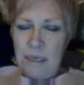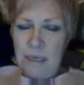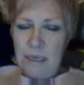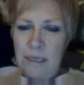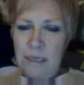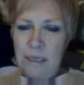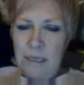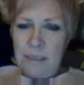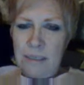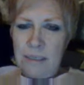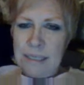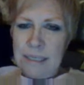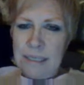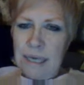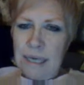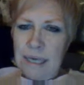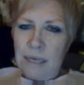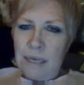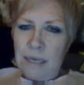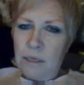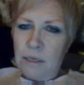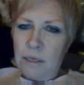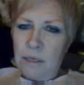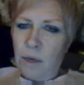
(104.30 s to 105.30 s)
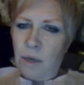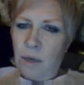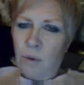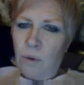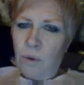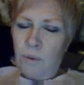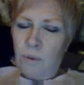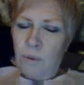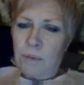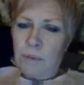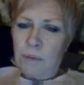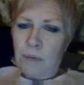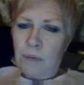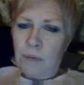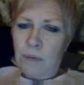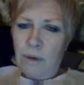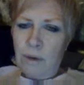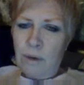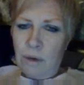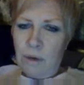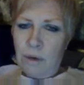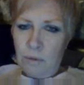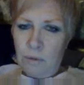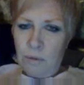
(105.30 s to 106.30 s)
You see, I know in my
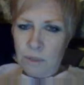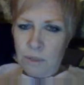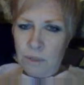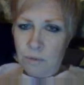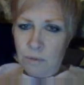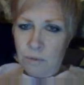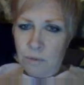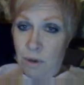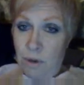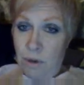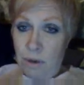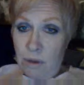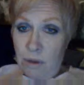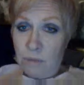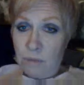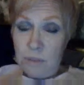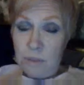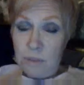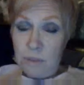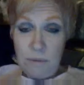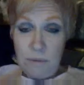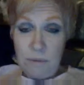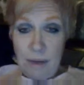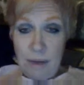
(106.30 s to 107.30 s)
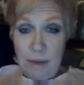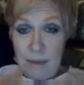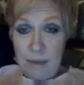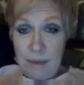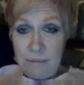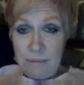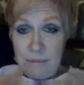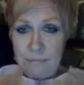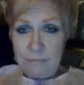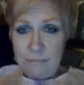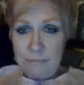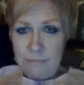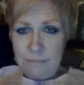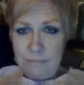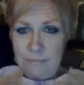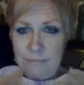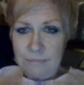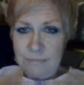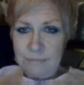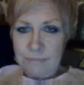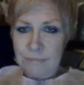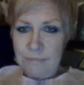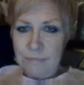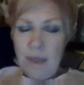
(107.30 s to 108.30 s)
heart what's wrong and what's right.
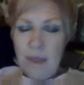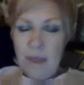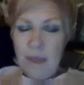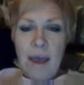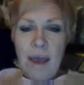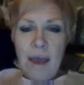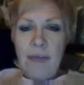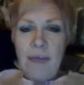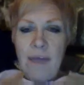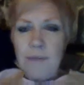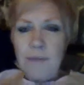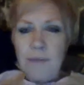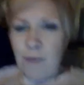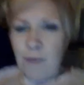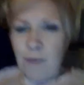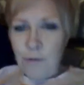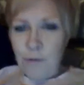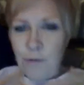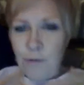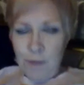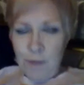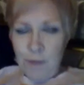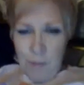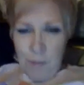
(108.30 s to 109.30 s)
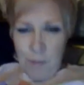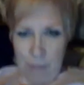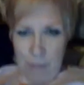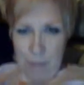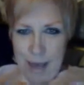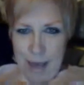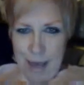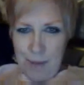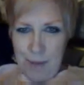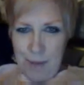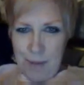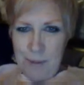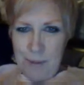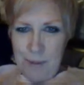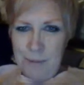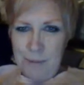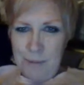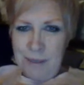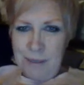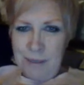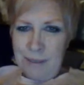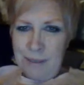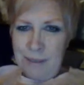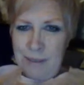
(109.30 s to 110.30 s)
I've never felt bad about being
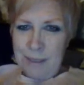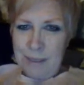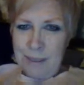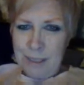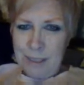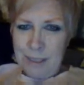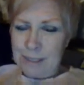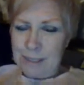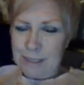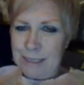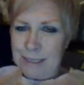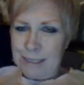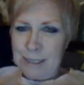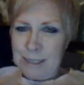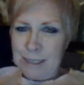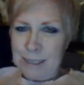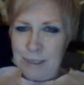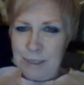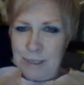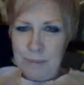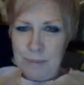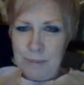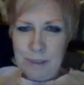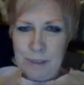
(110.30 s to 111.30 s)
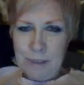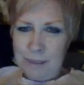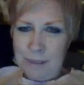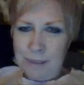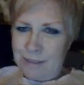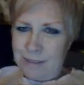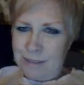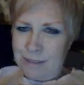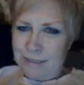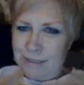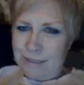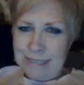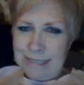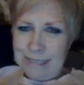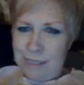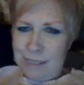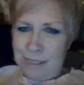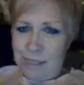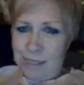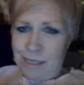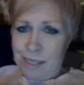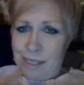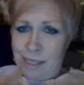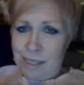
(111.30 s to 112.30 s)
in the adult industry because
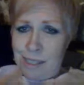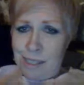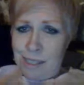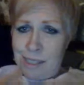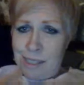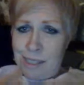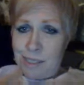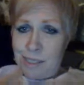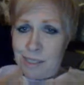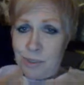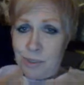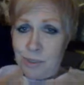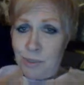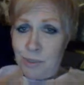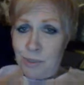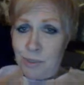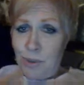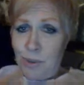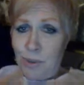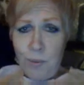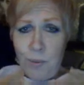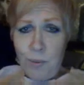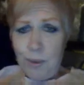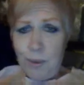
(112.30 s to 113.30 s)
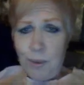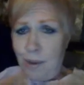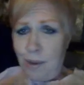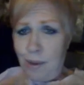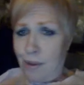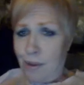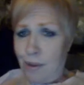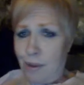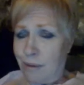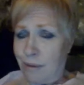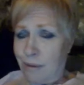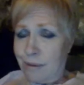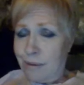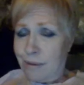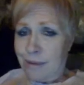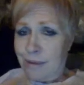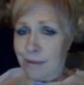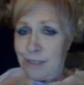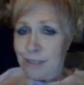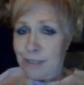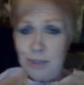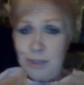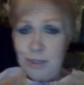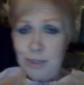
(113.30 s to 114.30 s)
it's good old
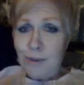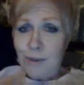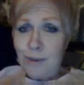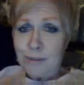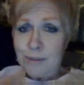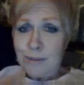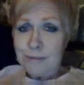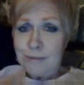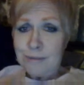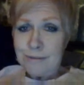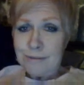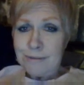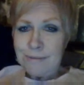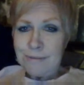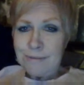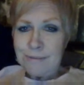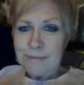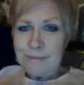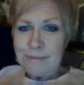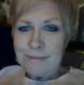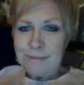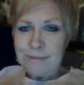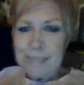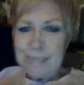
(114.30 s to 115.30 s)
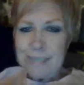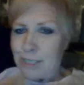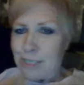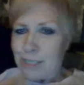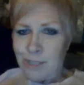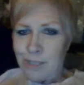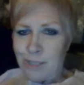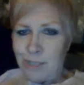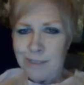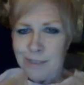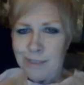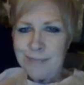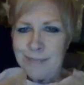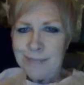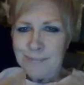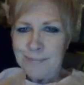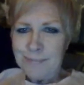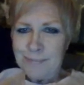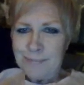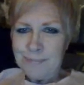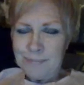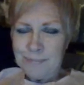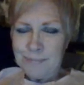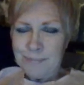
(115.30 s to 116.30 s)
adult industry.
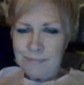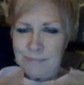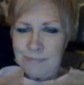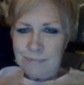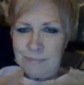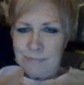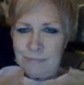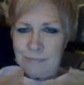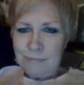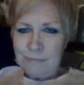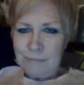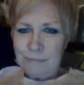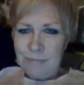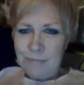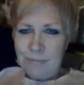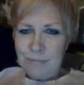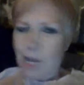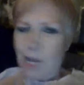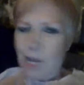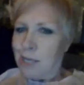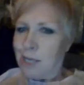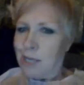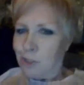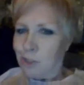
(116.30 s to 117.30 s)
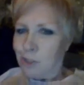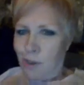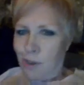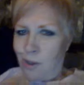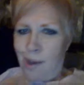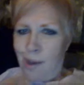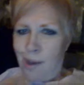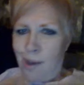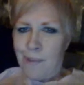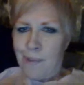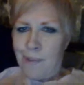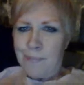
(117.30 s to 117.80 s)
A job.